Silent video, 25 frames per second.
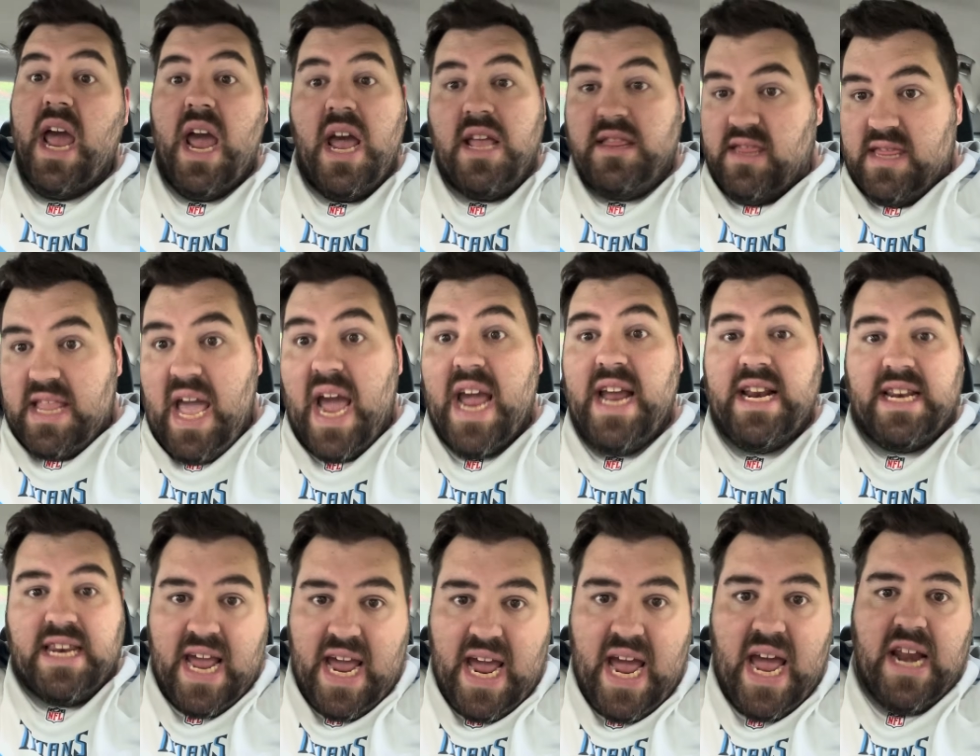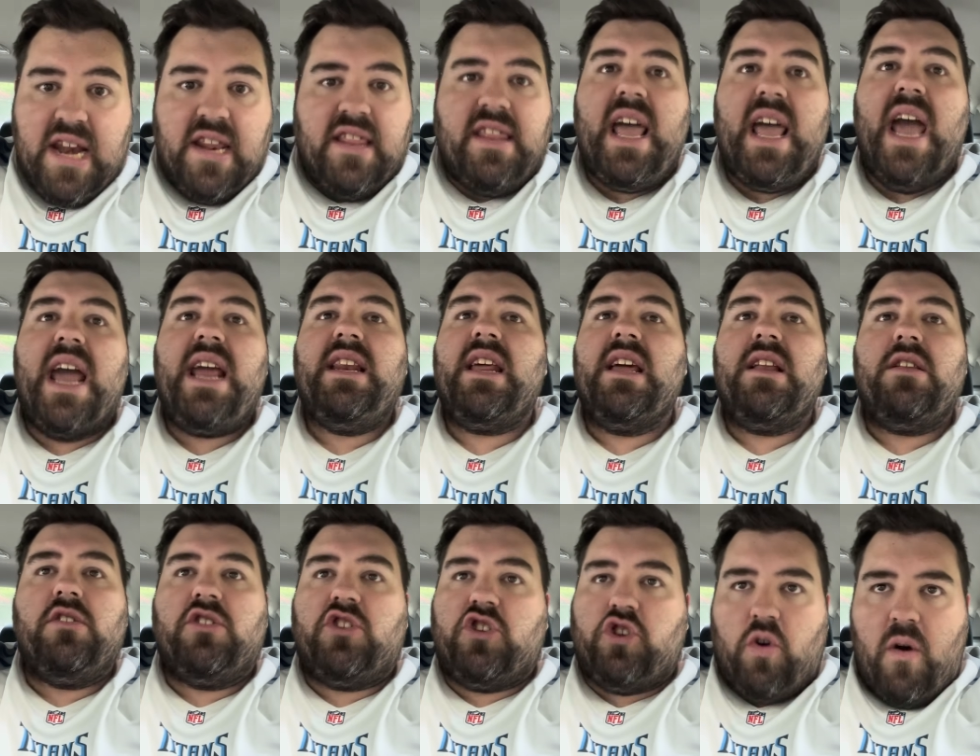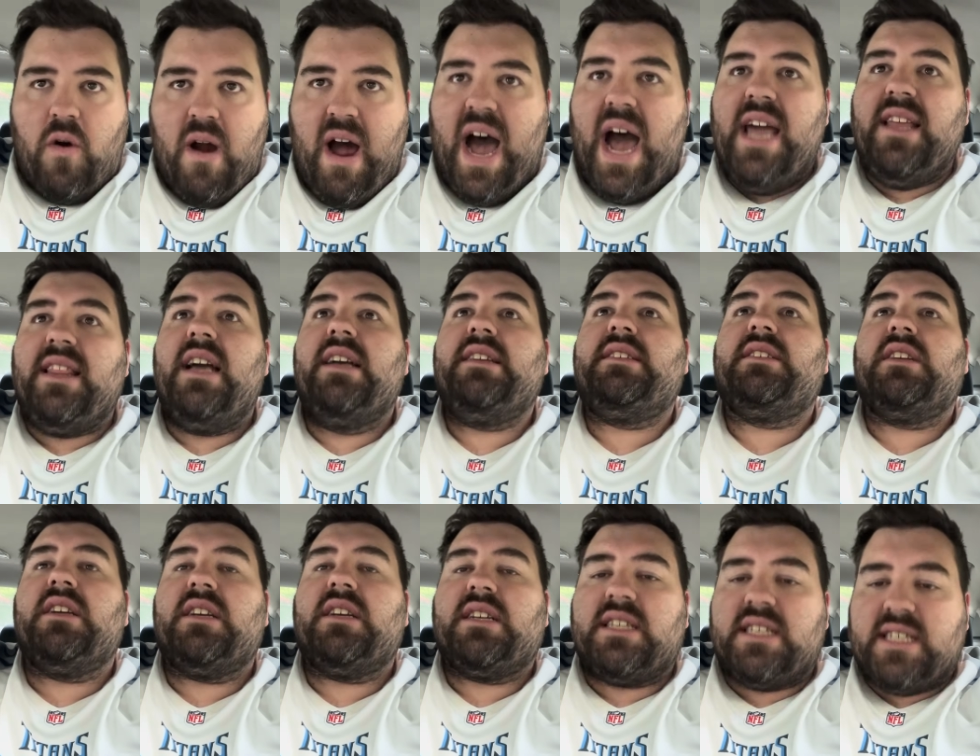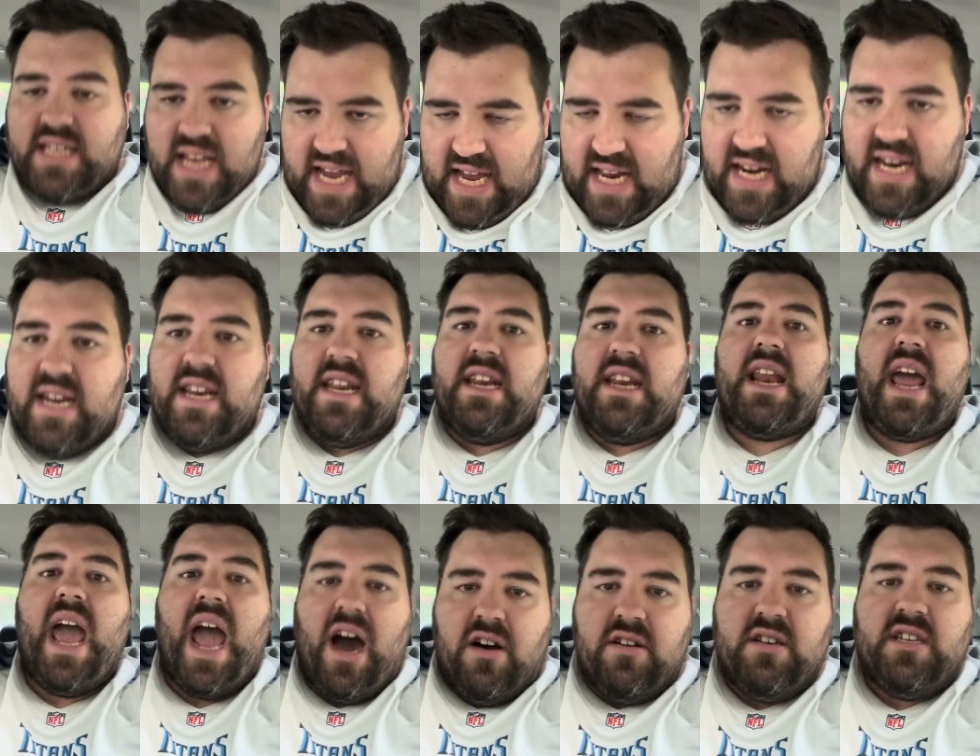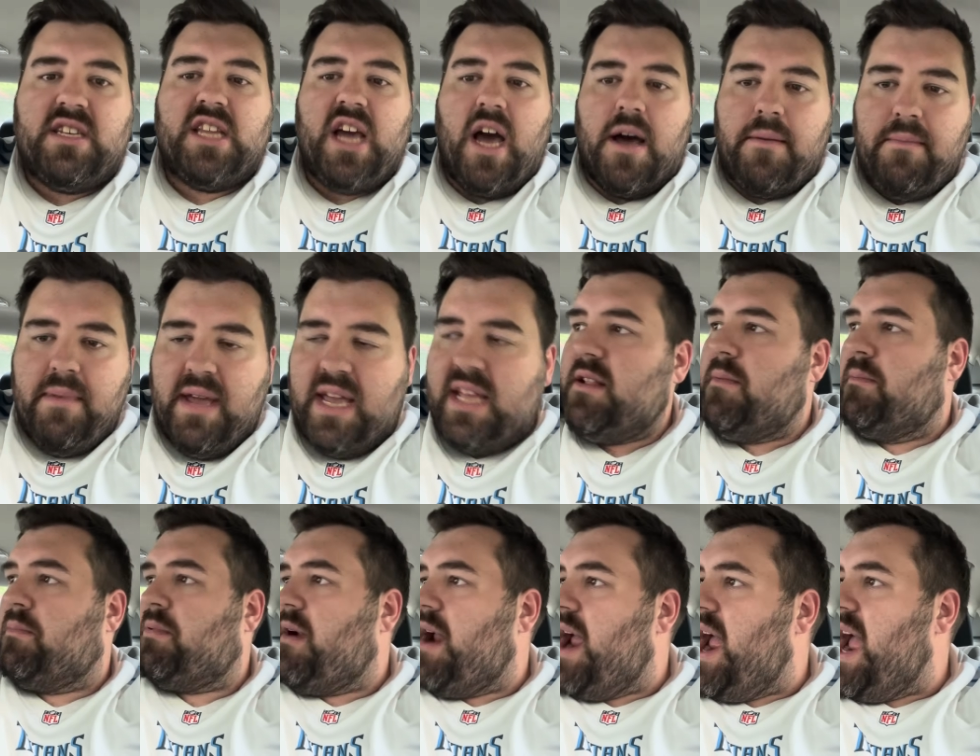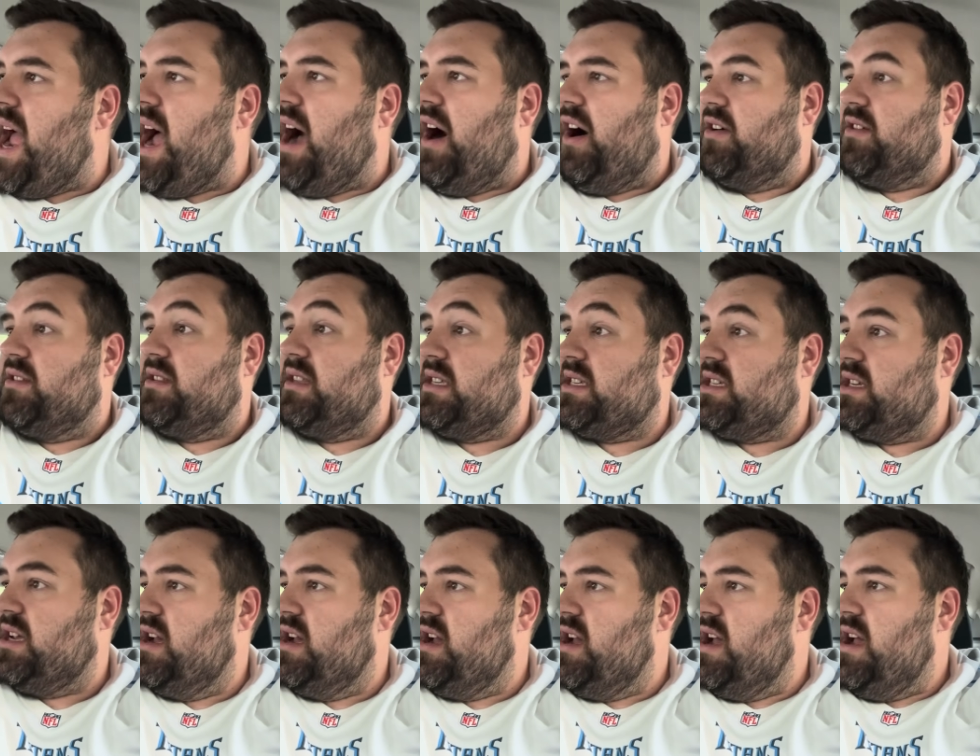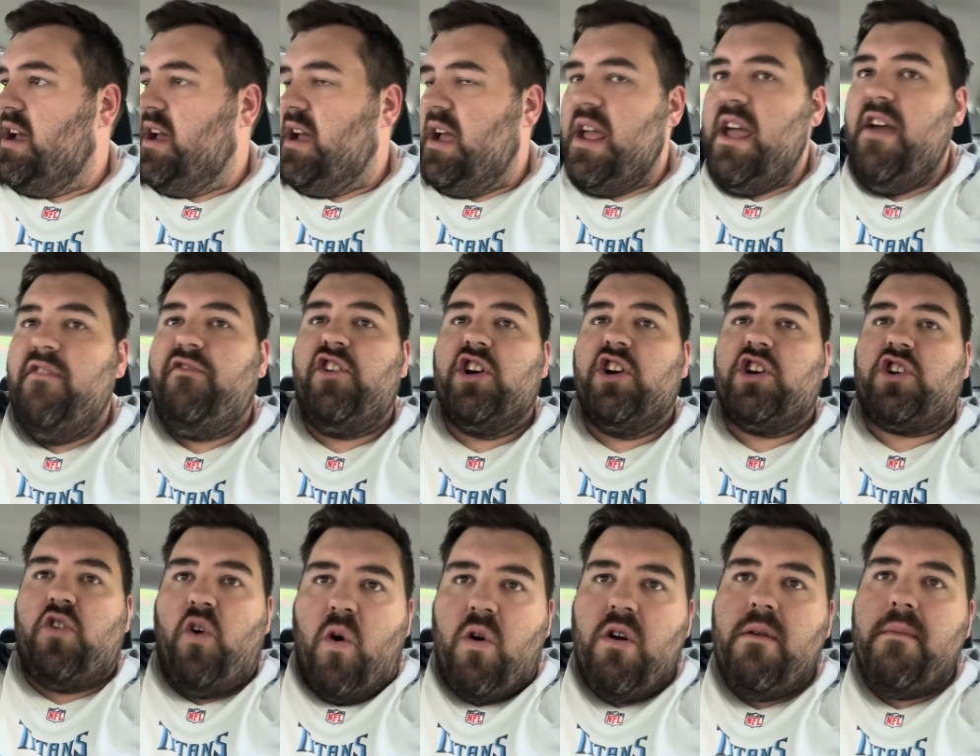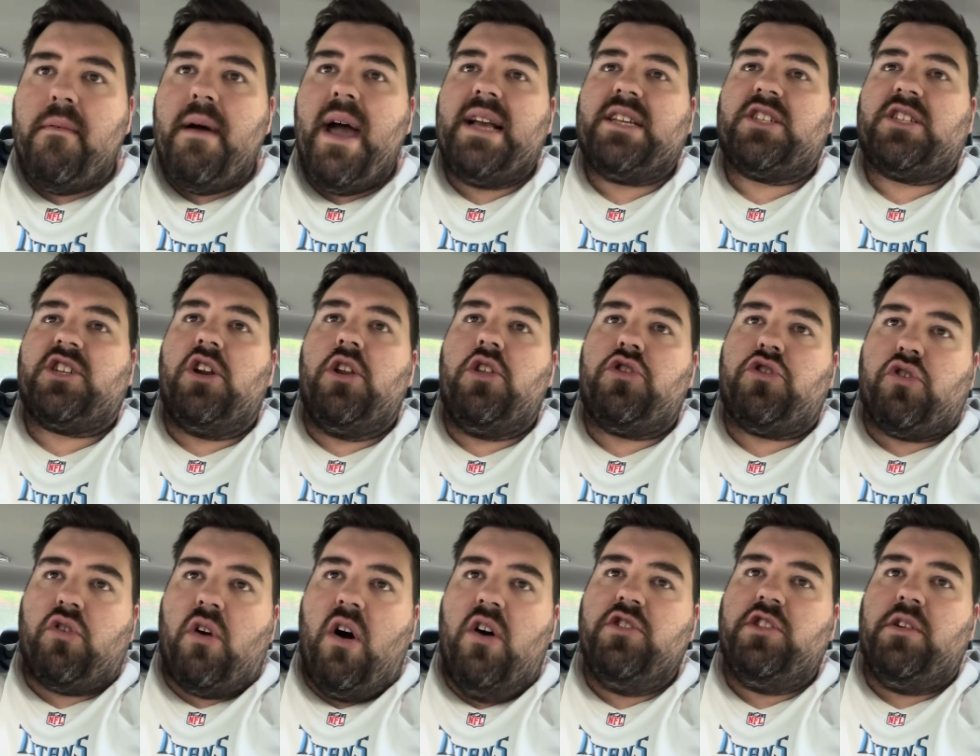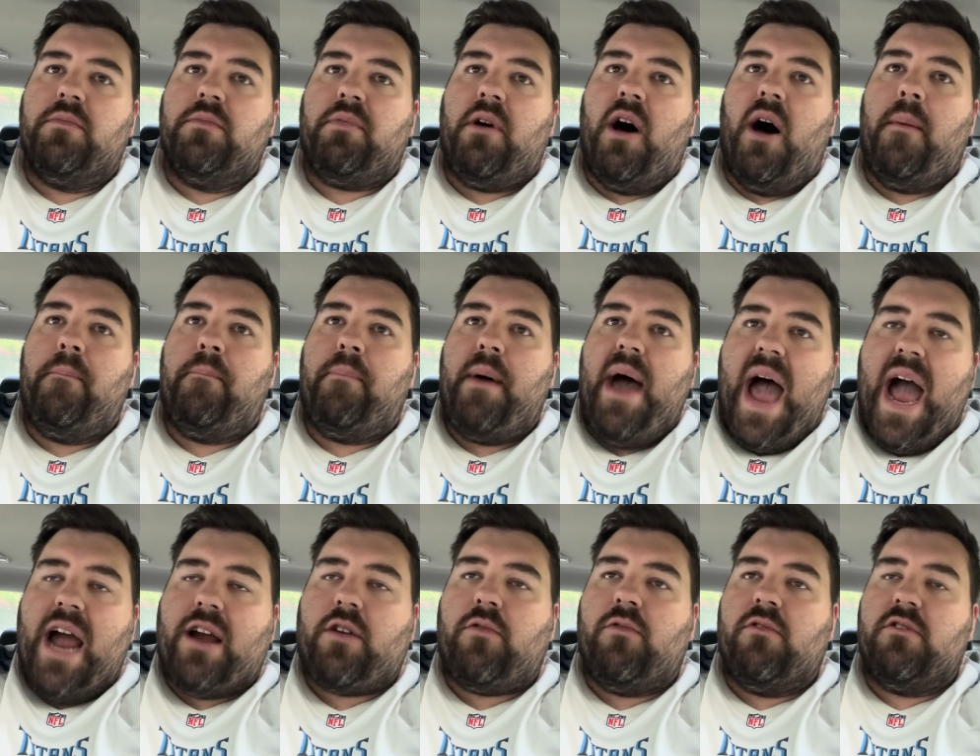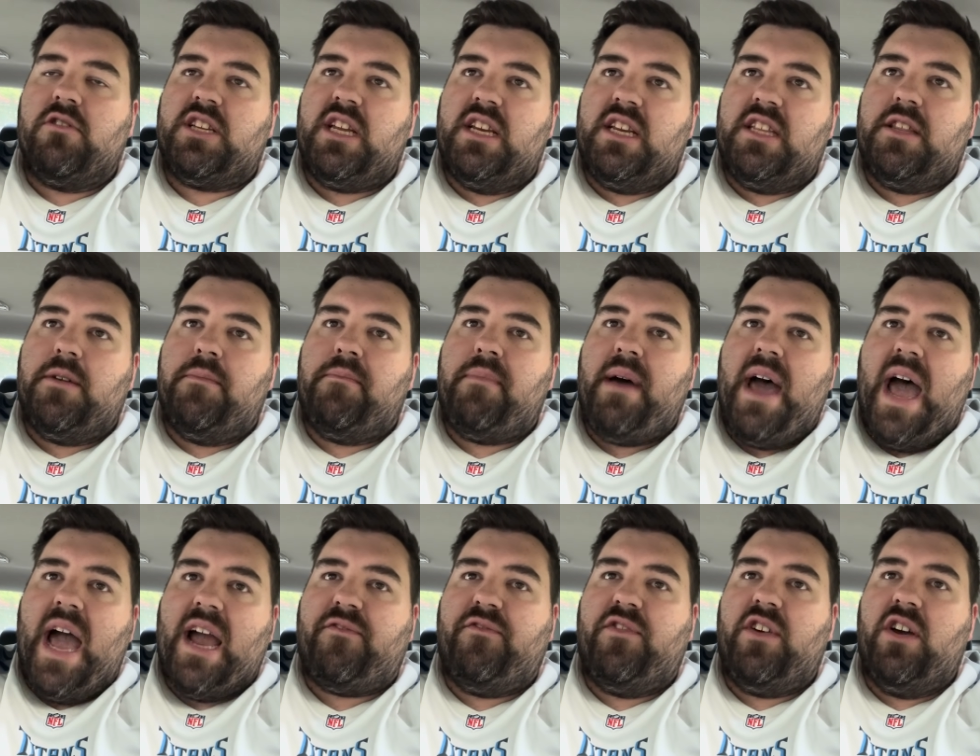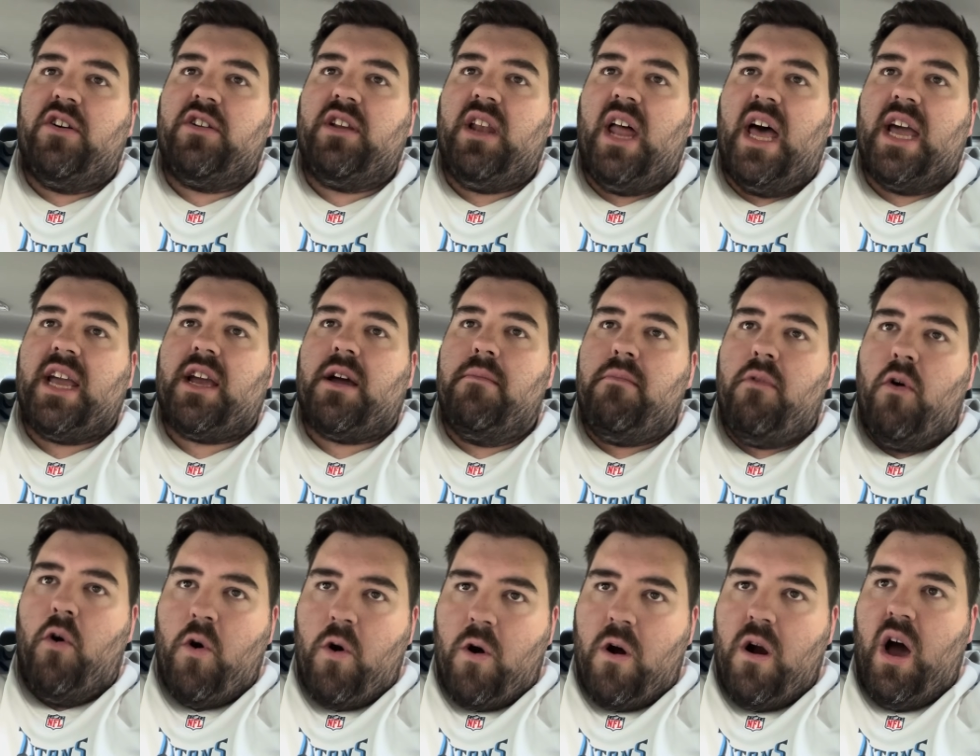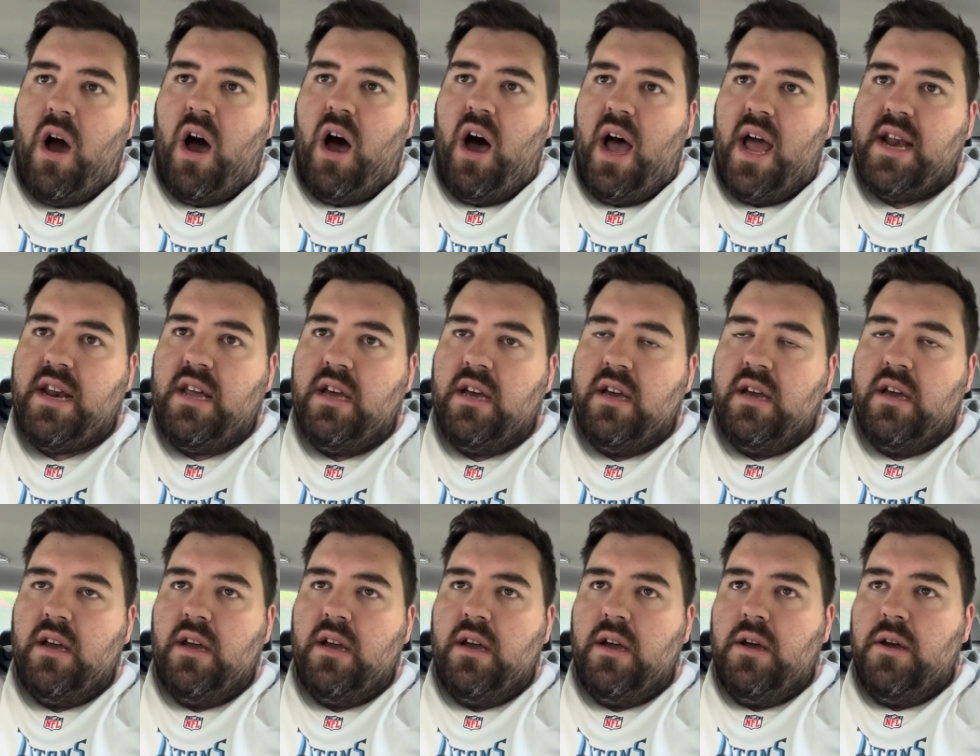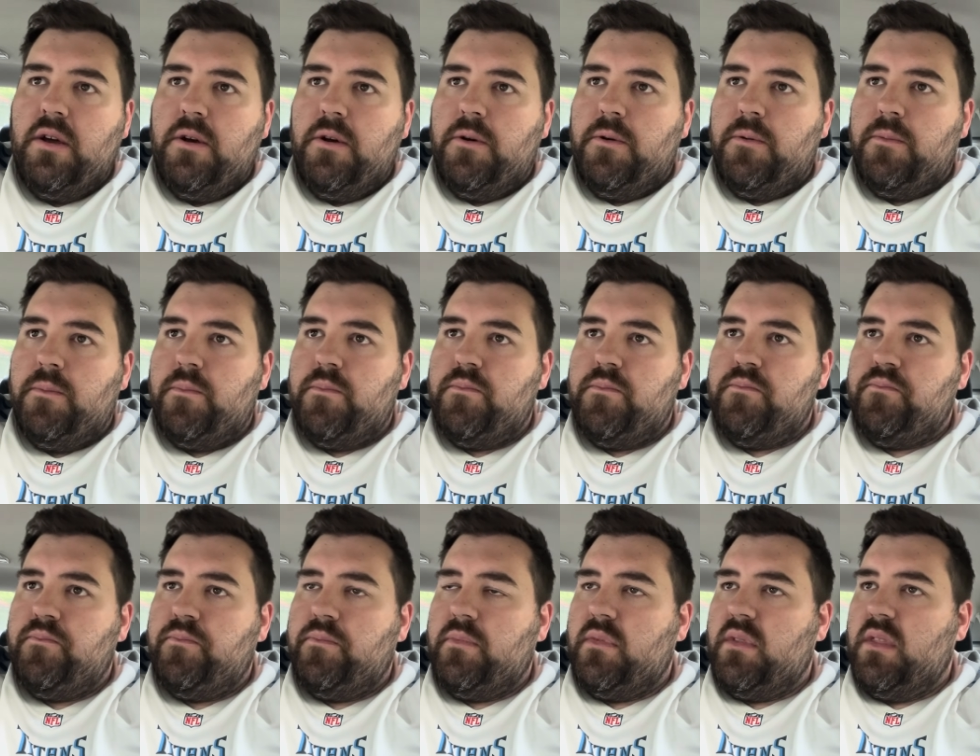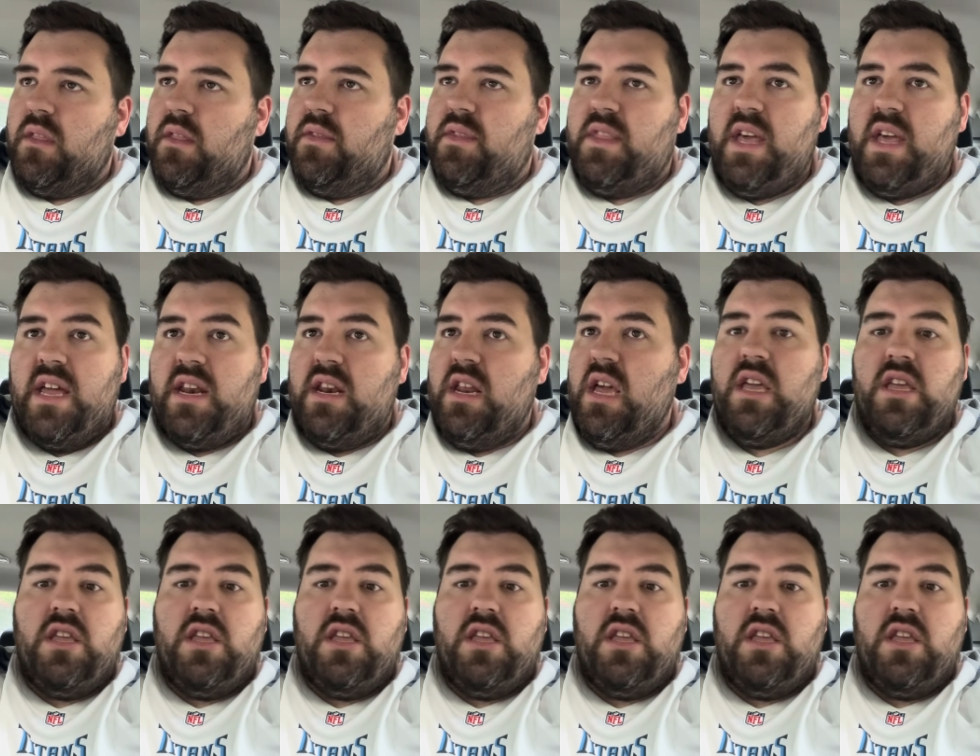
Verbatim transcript: They did. They didn't try. They succeeded in outdumbing the Browns. If a quarterback's going to throw the ball backwards into the backfield like a moron, then